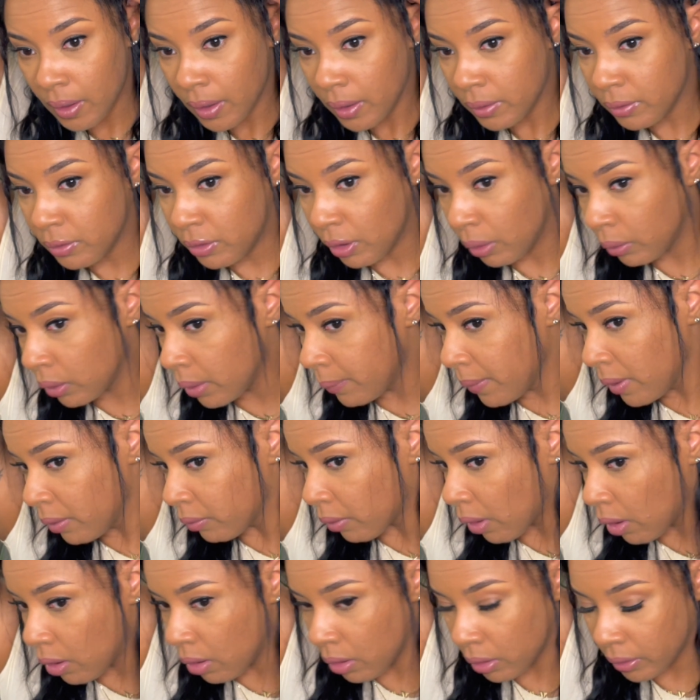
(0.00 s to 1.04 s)
don't get me
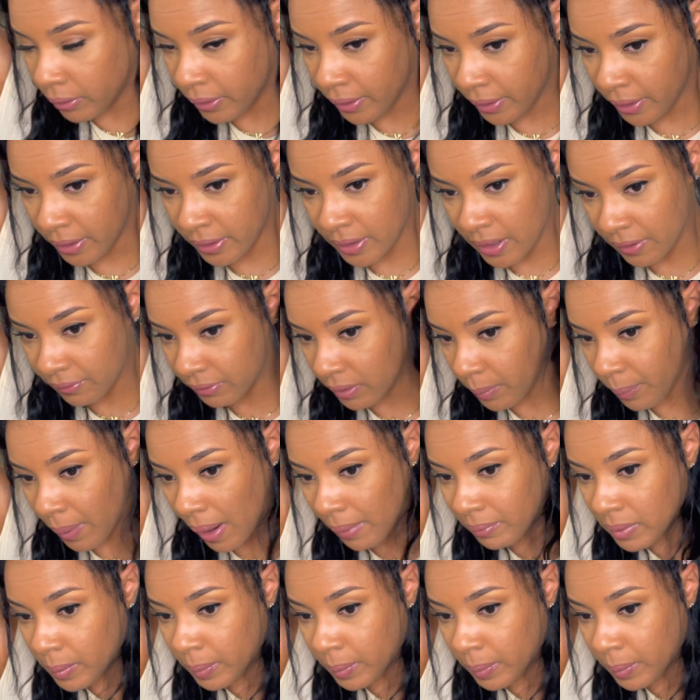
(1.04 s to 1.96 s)
wrong, there are definitely probably